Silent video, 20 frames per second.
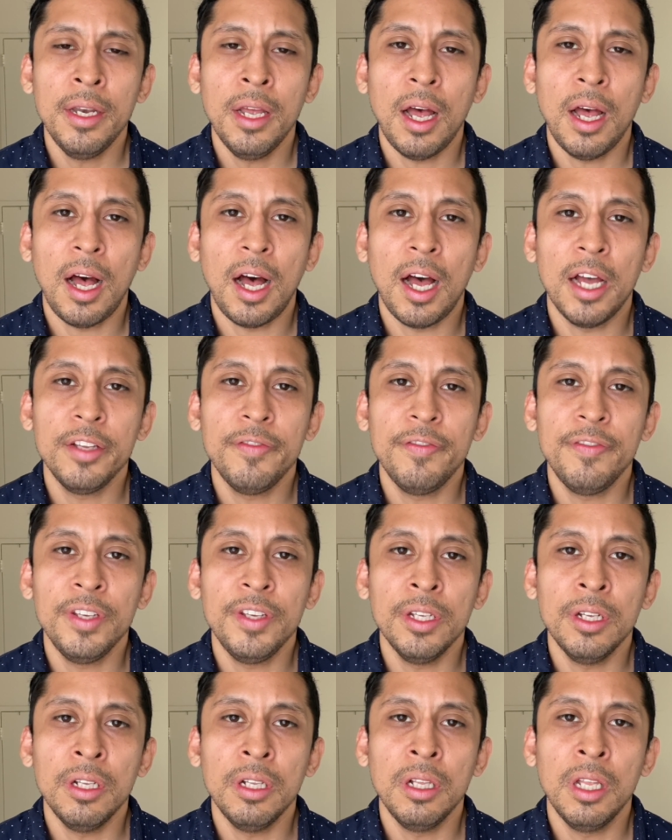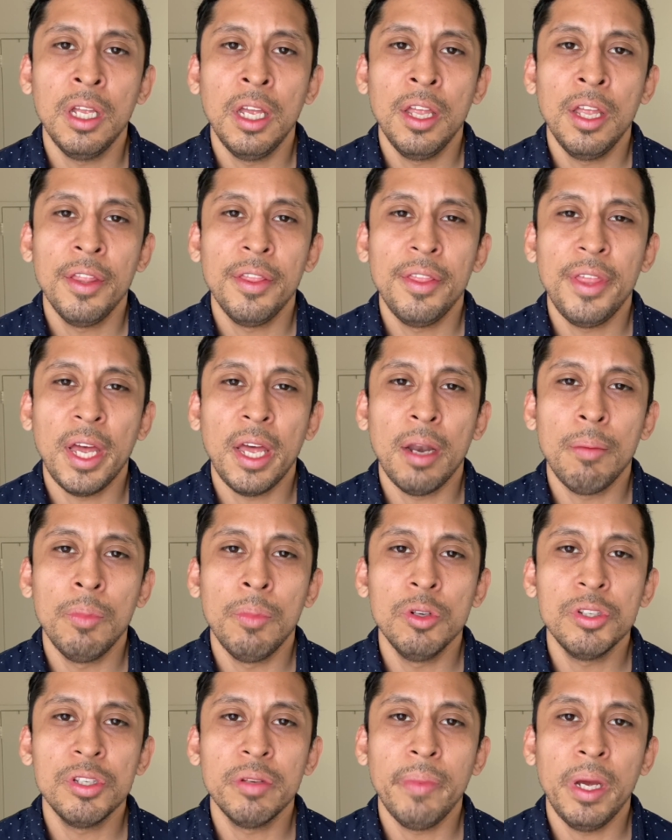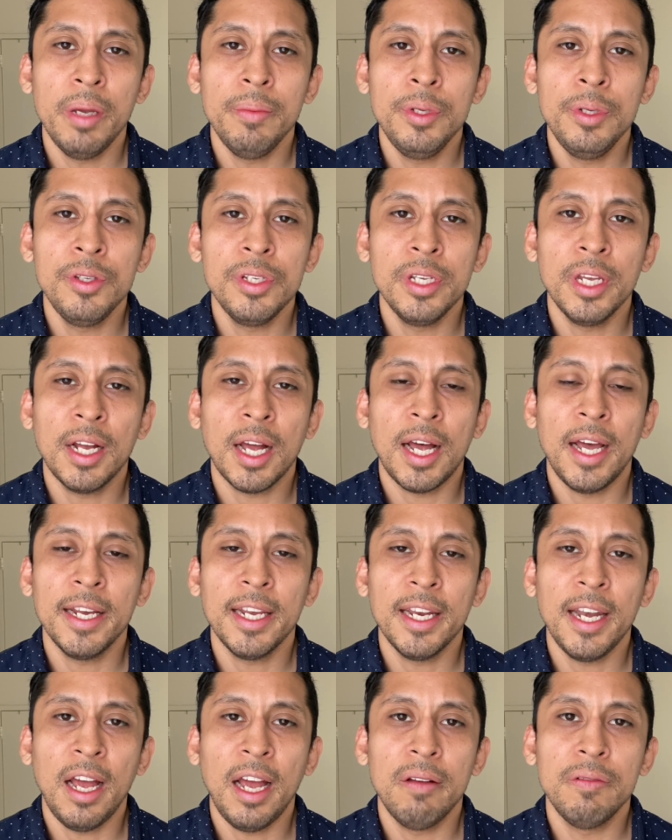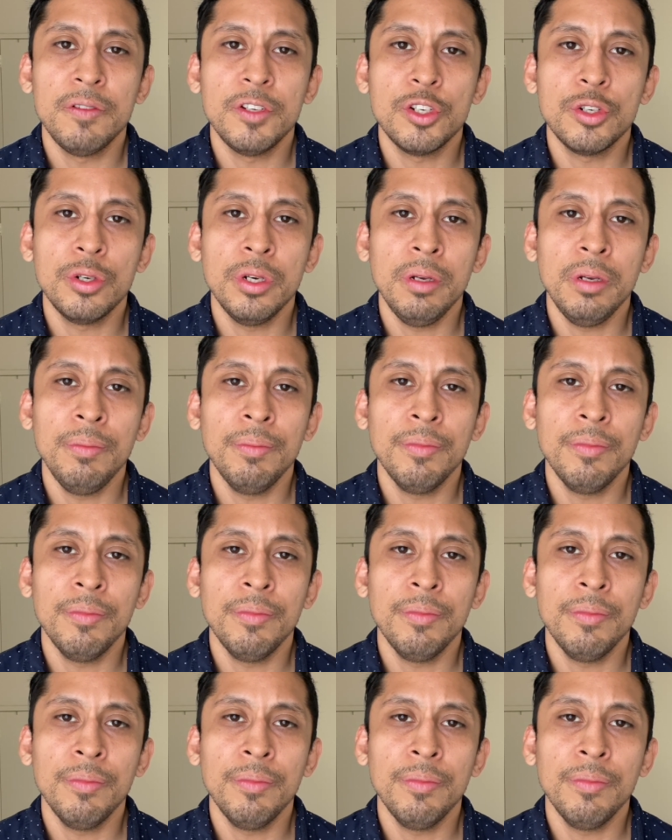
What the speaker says: I feel that most of my music I can have stream